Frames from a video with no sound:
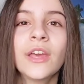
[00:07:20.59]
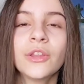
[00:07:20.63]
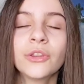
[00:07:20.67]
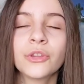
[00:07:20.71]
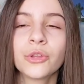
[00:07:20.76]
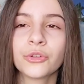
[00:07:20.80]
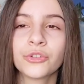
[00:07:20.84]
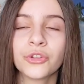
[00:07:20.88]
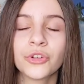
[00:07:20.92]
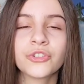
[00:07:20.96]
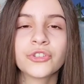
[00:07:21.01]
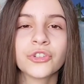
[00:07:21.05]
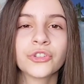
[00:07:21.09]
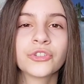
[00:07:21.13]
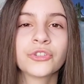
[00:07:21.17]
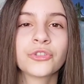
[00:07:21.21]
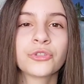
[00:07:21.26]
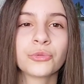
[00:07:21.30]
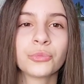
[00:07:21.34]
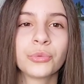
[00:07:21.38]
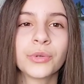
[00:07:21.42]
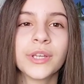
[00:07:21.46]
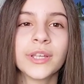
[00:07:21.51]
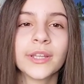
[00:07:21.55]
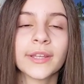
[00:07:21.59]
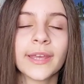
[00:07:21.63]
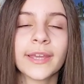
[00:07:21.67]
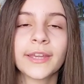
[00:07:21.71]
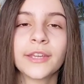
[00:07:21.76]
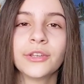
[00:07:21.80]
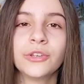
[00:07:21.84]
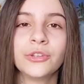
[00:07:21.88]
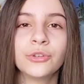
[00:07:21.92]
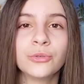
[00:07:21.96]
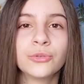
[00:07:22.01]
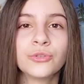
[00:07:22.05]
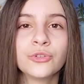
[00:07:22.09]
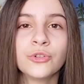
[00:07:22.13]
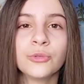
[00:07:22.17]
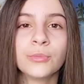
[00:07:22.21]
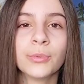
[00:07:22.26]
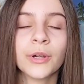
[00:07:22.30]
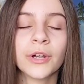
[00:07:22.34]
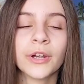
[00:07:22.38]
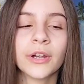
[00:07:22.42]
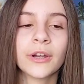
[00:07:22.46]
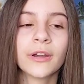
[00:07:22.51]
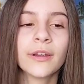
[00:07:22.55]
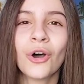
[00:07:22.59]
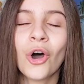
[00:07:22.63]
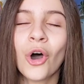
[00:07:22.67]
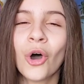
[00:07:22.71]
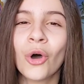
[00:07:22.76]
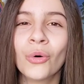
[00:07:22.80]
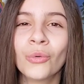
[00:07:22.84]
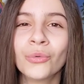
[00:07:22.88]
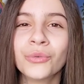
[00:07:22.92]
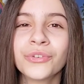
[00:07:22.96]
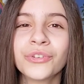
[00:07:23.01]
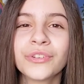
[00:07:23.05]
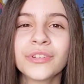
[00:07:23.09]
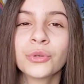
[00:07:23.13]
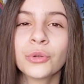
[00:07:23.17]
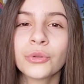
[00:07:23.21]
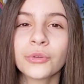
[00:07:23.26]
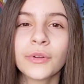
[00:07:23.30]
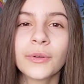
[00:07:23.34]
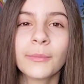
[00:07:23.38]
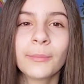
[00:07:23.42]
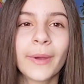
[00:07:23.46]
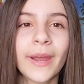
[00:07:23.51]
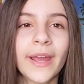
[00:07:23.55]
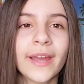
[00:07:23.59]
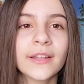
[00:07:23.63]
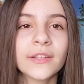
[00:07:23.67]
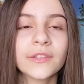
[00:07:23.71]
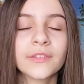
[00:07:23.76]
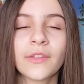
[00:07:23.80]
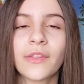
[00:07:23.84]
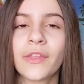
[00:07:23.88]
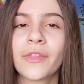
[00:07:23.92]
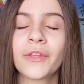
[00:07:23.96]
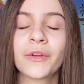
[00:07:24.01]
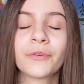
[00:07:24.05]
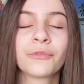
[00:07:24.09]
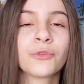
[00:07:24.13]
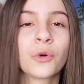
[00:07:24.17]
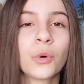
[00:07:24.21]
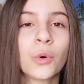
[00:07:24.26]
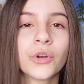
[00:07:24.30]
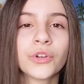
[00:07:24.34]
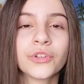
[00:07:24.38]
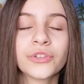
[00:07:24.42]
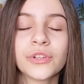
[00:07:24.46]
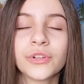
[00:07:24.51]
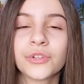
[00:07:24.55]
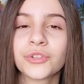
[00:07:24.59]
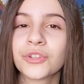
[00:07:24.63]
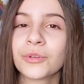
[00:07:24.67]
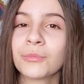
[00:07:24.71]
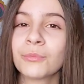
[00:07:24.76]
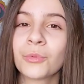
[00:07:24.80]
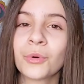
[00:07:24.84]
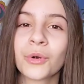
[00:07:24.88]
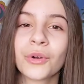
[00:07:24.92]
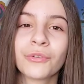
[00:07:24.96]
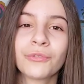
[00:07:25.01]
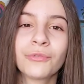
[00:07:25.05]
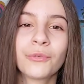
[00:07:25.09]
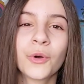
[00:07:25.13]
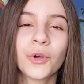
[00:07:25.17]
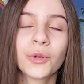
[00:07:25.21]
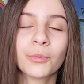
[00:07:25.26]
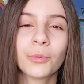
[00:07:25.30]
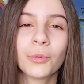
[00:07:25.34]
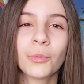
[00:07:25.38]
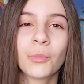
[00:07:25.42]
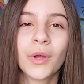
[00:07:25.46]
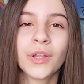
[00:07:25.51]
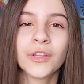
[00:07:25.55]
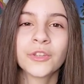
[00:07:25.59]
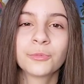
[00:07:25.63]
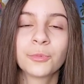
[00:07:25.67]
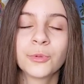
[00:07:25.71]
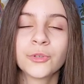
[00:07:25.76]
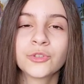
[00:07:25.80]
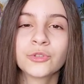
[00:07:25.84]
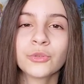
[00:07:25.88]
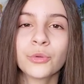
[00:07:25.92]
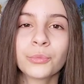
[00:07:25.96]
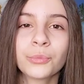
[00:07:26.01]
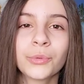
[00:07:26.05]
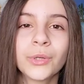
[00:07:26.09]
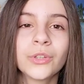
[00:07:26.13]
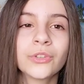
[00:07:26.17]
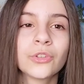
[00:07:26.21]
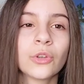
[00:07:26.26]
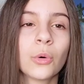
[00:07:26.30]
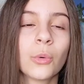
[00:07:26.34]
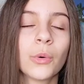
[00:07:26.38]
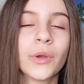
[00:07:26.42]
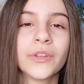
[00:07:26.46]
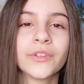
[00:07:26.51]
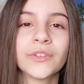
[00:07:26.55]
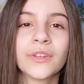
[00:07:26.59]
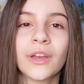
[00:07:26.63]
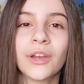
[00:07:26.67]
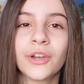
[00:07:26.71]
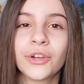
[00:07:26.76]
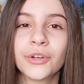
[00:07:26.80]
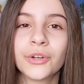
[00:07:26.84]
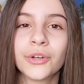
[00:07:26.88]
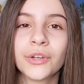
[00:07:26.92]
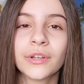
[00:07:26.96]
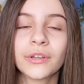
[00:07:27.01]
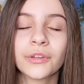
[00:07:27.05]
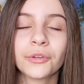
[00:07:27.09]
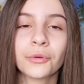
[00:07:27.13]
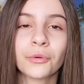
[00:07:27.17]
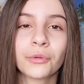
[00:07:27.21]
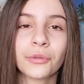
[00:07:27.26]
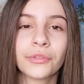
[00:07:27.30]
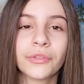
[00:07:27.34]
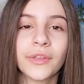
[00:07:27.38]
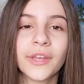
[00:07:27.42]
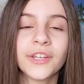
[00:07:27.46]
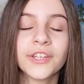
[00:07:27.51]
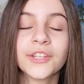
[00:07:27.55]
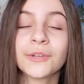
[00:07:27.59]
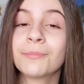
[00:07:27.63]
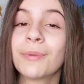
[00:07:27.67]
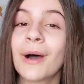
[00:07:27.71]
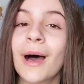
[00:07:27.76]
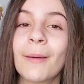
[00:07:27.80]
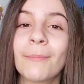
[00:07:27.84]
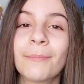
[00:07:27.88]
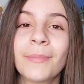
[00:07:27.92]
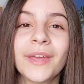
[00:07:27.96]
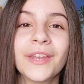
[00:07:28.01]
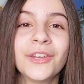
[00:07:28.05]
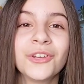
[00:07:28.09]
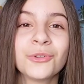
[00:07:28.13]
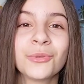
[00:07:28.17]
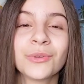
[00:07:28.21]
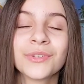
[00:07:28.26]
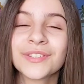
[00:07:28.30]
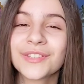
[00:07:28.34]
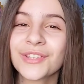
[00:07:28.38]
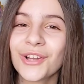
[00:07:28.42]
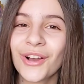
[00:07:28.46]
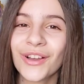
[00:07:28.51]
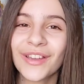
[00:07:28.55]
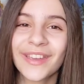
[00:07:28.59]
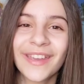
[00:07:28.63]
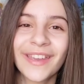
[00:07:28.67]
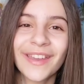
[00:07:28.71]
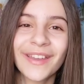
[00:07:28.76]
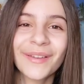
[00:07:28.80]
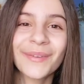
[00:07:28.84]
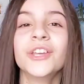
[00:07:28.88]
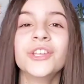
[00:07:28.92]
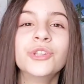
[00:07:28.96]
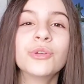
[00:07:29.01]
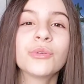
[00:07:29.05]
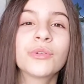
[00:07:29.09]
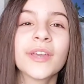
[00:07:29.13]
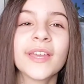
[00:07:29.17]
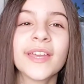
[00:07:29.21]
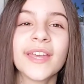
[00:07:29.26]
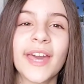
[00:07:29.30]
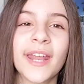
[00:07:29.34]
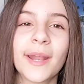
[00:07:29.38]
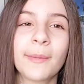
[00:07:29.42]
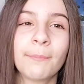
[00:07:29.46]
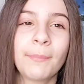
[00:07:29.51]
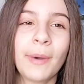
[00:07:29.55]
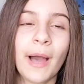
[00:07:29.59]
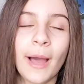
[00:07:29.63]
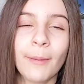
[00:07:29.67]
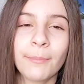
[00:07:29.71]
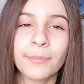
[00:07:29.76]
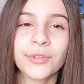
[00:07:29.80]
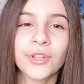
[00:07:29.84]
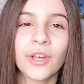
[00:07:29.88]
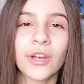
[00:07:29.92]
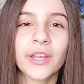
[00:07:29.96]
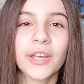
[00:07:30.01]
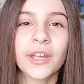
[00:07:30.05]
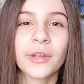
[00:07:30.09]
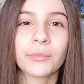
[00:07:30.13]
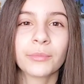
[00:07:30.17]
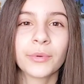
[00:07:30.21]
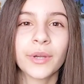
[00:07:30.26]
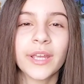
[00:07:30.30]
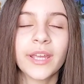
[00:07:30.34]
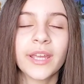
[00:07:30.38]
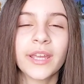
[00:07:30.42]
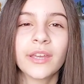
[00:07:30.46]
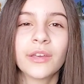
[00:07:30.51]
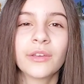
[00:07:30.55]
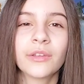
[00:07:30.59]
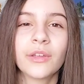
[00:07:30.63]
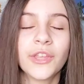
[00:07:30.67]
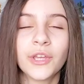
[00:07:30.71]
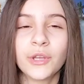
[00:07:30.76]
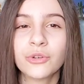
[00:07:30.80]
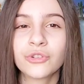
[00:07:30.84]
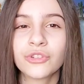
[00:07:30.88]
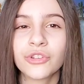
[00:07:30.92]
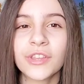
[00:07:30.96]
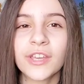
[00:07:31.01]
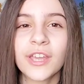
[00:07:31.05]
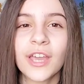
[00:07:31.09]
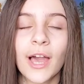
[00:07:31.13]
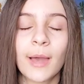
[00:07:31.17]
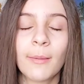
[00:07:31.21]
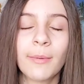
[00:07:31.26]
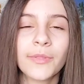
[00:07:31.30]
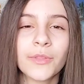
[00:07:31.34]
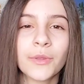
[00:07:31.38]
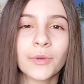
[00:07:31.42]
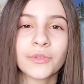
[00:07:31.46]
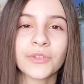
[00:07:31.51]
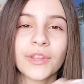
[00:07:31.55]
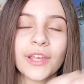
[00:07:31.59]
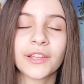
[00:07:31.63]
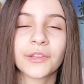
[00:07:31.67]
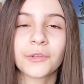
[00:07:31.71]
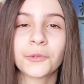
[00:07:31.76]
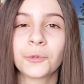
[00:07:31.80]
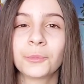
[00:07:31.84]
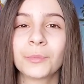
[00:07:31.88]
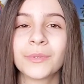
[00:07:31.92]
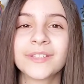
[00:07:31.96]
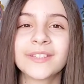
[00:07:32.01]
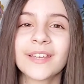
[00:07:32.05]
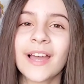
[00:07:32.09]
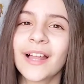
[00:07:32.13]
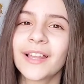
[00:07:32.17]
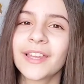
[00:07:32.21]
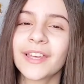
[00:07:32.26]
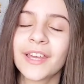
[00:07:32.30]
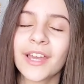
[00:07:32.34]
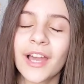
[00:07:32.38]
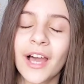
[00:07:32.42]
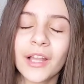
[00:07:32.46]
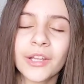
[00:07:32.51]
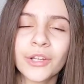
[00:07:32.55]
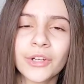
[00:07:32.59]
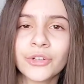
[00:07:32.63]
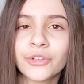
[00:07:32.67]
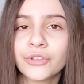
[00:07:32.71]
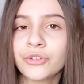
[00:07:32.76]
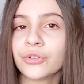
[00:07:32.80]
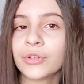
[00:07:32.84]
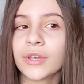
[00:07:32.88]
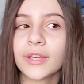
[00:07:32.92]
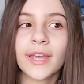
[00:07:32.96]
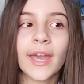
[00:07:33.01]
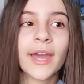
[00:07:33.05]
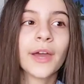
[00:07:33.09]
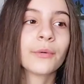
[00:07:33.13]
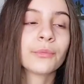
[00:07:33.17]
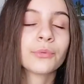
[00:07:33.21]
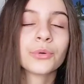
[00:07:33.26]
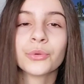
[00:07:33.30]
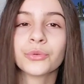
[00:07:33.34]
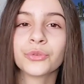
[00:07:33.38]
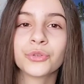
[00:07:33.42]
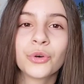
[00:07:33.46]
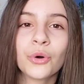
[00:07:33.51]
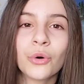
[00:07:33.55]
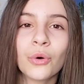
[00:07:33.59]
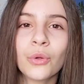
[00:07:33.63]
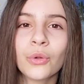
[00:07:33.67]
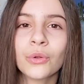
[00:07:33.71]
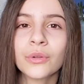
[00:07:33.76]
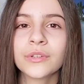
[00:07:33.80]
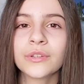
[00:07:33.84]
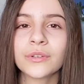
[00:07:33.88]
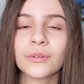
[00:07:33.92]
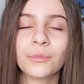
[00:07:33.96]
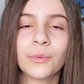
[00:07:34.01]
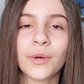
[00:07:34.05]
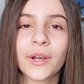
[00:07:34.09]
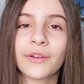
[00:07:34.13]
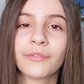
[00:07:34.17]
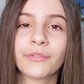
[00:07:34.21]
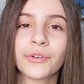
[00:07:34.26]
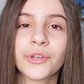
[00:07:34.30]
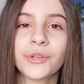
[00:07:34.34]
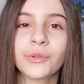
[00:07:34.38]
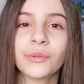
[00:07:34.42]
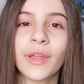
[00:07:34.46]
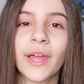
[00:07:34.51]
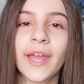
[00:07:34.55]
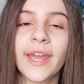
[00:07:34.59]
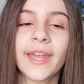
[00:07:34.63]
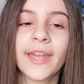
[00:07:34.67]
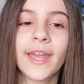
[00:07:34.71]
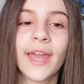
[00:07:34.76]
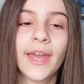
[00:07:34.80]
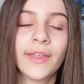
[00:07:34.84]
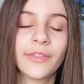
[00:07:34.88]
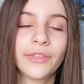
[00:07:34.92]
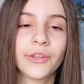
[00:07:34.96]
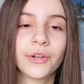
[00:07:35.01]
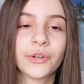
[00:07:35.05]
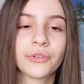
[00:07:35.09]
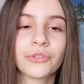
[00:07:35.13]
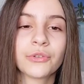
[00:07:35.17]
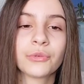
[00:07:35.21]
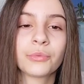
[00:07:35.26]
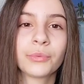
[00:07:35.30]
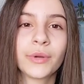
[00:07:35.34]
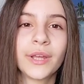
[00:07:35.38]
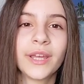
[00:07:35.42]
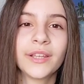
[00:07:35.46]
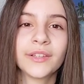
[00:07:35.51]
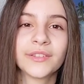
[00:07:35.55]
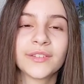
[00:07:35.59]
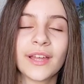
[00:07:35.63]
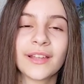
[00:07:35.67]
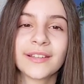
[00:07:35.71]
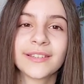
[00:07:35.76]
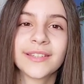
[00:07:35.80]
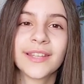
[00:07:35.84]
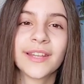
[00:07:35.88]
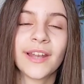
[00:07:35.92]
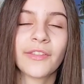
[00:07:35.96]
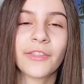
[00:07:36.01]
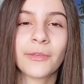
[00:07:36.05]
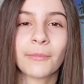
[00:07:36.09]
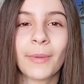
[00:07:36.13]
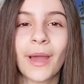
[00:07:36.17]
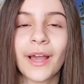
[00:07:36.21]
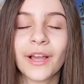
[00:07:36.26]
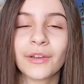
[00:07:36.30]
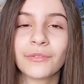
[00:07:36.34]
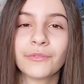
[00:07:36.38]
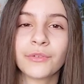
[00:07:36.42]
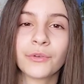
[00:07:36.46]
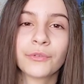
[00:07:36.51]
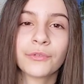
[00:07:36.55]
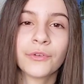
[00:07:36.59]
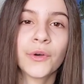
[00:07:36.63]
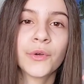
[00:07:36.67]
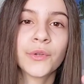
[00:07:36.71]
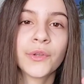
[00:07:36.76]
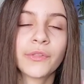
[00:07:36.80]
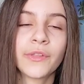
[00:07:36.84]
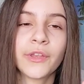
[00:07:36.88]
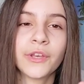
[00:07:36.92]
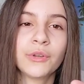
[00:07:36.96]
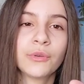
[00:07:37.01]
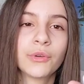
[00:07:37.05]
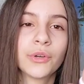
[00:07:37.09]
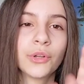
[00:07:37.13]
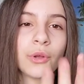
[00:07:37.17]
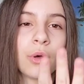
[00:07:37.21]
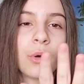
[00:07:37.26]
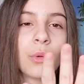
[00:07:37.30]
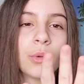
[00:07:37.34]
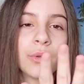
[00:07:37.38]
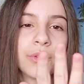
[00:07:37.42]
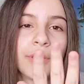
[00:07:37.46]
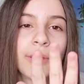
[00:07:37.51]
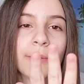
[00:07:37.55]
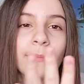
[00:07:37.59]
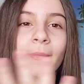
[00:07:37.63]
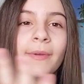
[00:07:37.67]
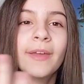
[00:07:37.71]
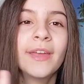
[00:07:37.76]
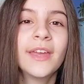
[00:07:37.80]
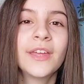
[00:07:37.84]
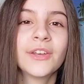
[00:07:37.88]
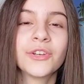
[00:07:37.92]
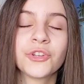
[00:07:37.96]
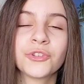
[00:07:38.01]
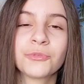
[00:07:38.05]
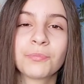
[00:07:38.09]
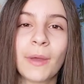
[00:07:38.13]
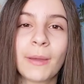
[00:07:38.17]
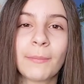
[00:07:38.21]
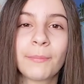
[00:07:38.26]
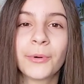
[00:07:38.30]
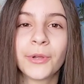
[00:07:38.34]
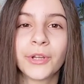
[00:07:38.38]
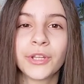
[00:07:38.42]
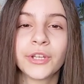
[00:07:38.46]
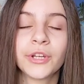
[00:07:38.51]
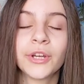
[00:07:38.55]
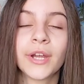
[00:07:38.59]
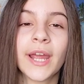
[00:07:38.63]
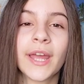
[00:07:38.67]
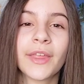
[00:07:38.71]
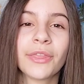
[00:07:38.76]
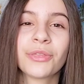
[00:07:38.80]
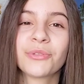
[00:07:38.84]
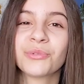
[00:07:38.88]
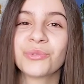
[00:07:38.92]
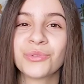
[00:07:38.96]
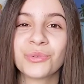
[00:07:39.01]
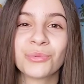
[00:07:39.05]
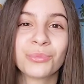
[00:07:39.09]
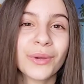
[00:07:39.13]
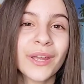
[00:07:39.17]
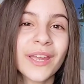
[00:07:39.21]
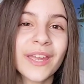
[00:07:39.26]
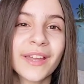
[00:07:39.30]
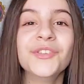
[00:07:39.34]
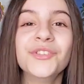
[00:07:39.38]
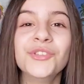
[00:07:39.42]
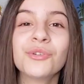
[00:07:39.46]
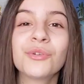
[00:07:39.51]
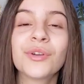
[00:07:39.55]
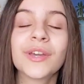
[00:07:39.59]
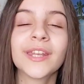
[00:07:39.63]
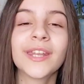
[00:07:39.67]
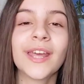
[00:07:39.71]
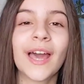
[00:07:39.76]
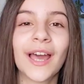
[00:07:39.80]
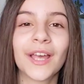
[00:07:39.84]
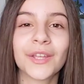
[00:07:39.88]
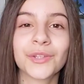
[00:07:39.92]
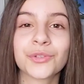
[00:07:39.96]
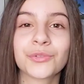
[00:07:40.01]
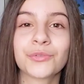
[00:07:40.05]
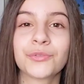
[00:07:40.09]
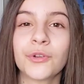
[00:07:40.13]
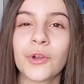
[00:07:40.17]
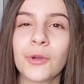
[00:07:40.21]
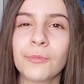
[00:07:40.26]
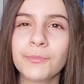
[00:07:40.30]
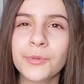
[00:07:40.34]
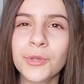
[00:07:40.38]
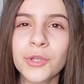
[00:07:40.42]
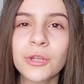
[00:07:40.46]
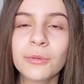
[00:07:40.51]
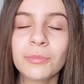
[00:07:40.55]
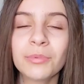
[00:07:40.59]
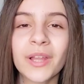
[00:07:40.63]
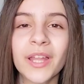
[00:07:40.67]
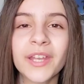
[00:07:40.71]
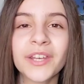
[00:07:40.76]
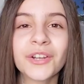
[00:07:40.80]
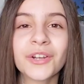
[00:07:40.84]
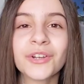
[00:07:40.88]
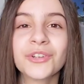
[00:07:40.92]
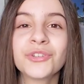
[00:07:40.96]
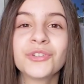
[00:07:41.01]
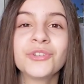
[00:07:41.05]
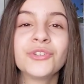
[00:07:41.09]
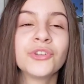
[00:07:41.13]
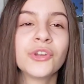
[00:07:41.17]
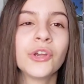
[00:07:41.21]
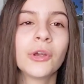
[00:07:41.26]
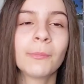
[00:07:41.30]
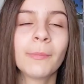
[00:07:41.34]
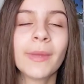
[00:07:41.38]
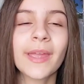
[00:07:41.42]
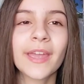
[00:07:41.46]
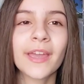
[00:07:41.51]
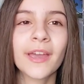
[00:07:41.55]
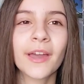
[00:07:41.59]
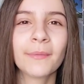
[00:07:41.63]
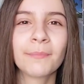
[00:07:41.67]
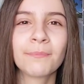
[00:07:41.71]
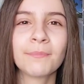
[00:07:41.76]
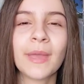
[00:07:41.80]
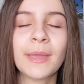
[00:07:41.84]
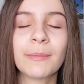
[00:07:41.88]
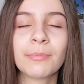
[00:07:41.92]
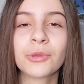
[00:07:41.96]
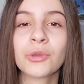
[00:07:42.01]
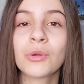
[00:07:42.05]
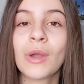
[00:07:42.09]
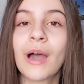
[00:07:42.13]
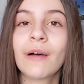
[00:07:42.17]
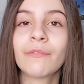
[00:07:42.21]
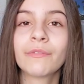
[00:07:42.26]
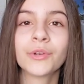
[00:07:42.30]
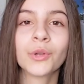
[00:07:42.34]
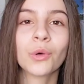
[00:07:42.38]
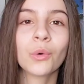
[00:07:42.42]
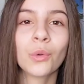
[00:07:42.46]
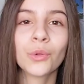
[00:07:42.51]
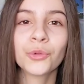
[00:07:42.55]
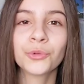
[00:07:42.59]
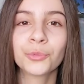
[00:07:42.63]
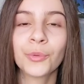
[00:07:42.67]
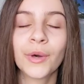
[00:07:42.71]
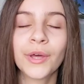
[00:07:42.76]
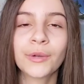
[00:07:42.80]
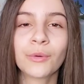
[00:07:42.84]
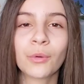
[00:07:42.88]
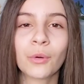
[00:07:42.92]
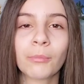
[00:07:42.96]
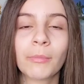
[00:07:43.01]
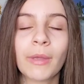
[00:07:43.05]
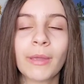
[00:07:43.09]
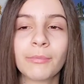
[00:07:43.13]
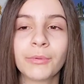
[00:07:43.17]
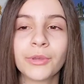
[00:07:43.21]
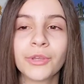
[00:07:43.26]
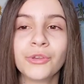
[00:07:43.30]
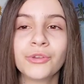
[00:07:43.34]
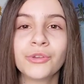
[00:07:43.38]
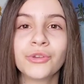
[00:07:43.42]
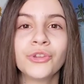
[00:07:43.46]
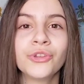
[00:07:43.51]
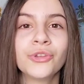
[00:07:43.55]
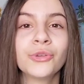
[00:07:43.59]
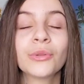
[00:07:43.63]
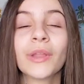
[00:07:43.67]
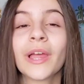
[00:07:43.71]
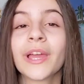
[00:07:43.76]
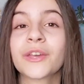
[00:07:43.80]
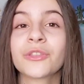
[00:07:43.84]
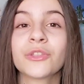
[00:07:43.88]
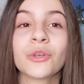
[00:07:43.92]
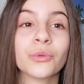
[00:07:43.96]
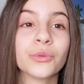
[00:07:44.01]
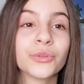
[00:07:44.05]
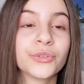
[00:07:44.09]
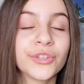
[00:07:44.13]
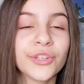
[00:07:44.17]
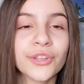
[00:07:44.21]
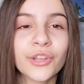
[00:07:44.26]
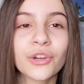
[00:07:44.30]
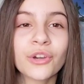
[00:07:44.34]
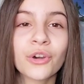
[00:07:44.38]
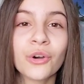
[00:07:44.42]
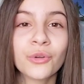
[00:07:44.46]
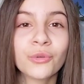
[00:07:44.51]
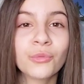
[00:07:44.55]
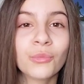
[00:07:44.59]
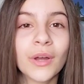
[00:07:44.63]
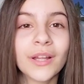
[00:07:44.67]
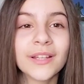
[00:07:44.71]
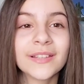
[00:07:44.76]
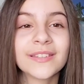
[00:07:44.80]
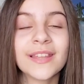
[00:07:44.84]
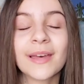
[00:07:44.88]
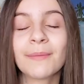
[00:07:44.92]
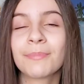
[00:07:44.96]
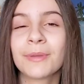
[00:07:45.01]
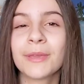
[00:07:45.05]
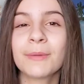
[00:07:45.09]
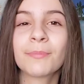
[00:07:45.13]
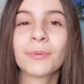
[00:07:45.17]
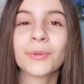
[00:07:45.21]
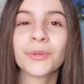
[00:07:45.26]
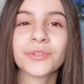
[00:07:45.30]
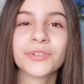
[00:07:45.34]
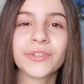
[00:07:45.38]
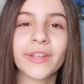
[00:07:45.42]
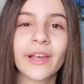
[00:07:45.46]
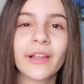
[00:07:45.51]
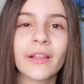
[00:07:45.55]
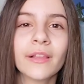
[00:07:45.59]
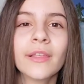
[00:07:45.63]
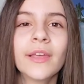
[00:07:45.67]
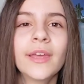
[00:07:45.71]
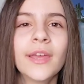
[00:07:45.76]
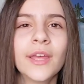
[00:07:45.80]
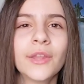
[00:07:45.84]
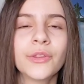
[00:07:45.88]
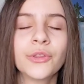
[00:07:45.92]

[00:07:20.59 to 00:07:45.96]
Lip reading: Those are just three like YouTuber owned jewelry brands. And then of course there's some more affordable ones, but jewelry is always a good little thing to pop into a stocking. You can get a pop socket ring. They usually come in those like little metallic colors. You can get a rose gold, whatever you like. And they're the rings that sit at the back of your phone. Then you could hold them just by putting your hand through the ring. You can ask for a beauty blender to do your makeup. Maybe you have an old one, or maybe you like those silicone ones that people sell.